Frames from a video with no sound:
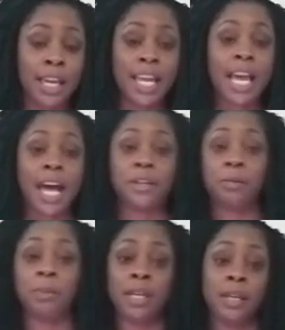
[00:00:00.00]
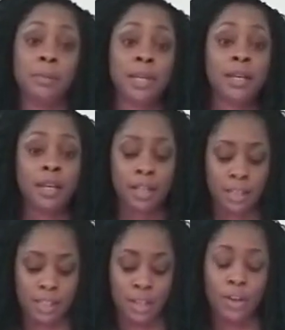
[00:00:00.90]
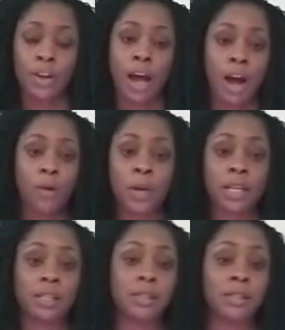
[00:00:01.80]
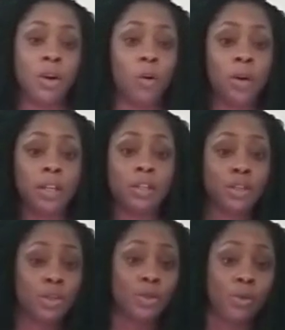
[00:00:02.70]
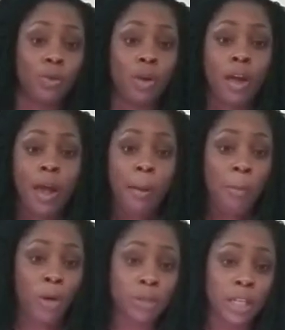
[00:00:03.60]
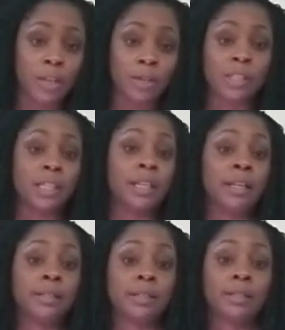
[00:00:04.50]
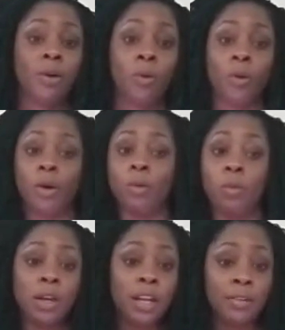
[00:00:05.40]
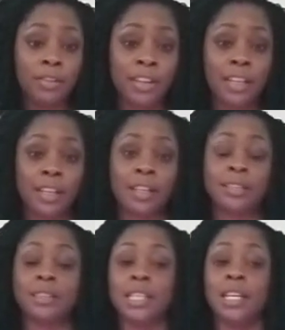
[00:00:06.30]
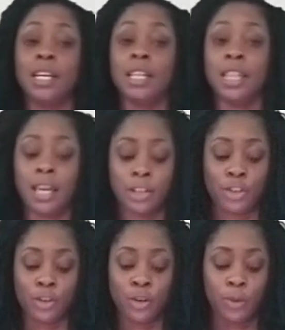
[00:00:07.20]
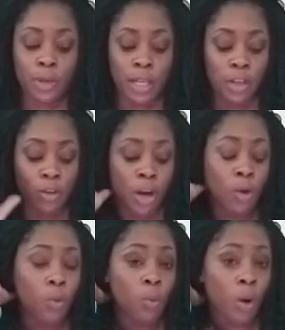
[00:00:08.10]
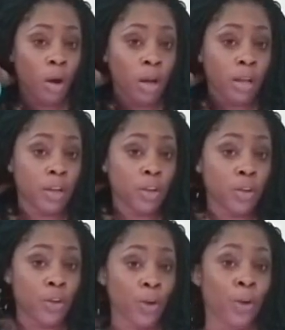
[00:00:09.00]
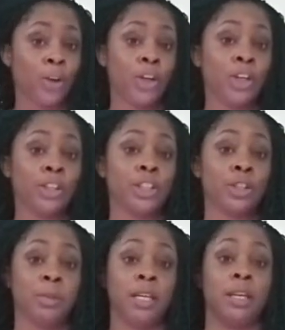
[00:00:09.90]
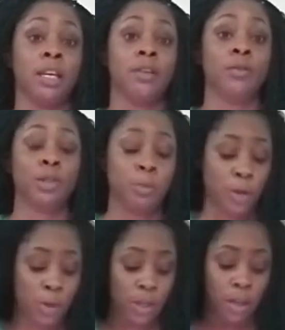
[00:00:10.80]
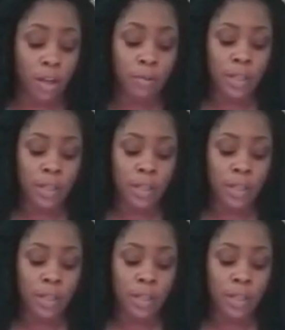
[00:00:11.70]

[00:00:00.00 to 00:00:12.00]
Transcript: got to be, because they're always going to Motel 6 or whatever it is that you're doing. And you don't want your good to be evil spoken of.